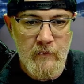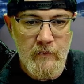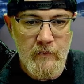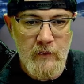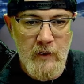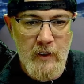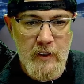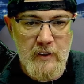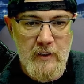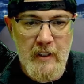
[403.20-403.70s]

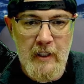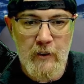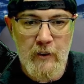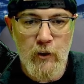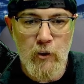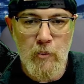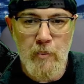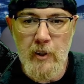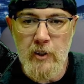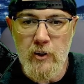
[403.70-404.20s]
It's that
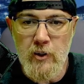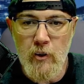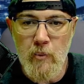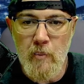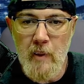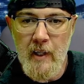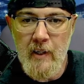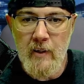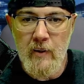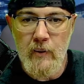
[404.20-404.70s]
little picture
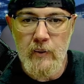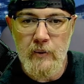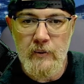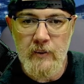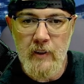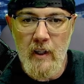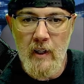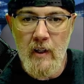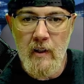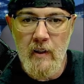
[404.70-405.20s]
by those
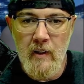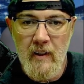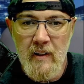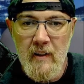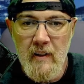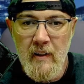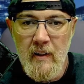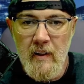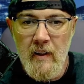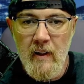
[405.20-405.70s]

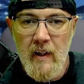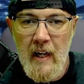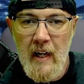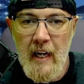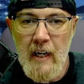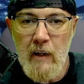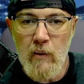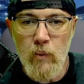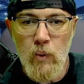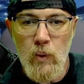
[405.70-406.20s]

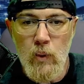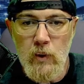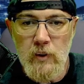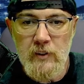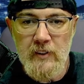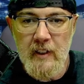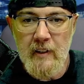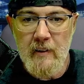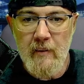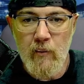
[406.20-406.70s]
hay
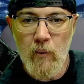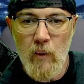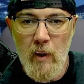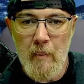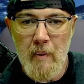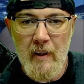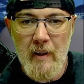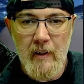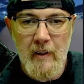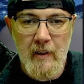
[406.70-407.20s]
rolls that's right
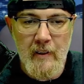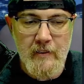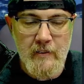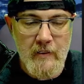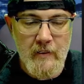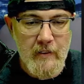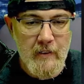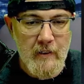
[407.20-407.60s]
by the exit there.